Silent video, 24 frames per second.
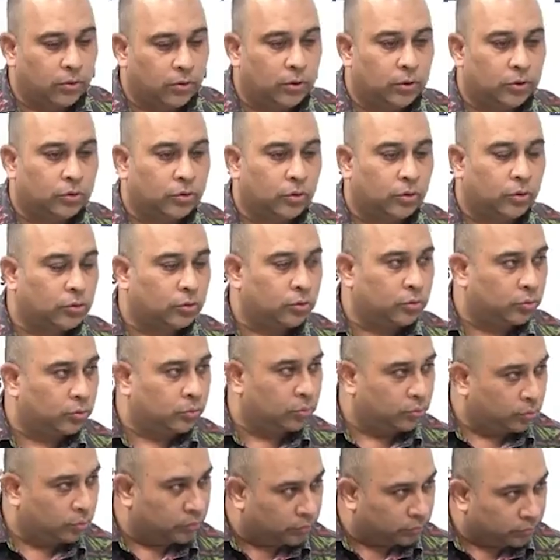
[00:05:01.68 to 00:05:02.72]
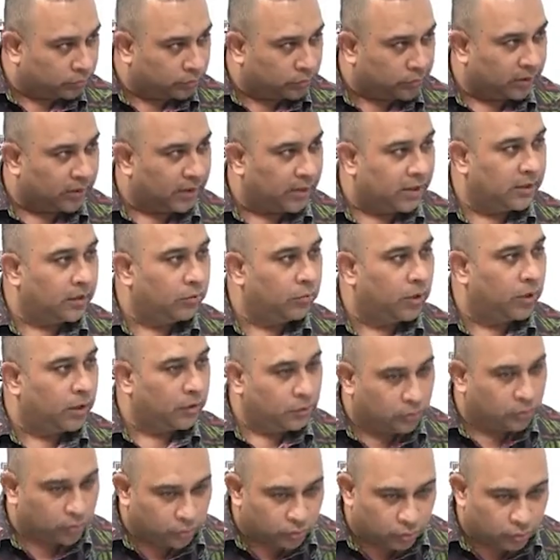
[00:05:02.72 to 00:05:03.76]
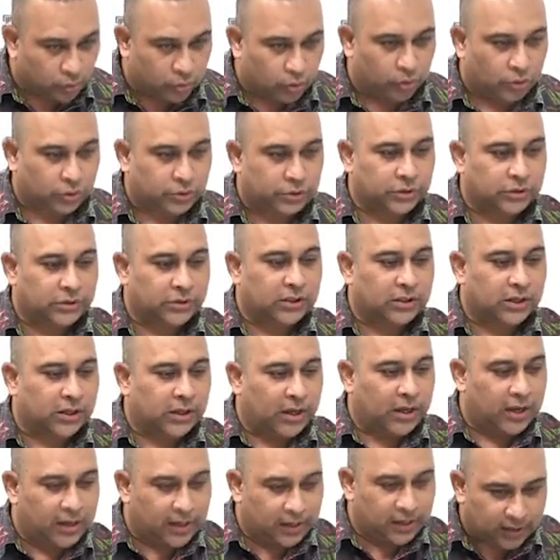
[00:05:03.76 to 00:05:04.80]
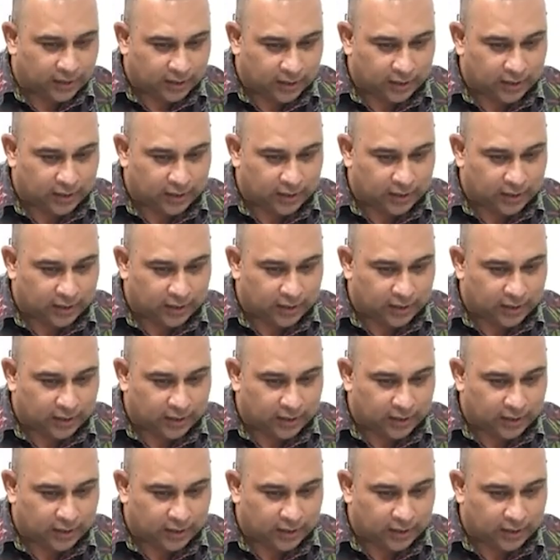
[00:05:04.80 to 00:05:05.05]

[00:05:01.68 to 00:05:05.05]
you will talk to anyone who crosses the line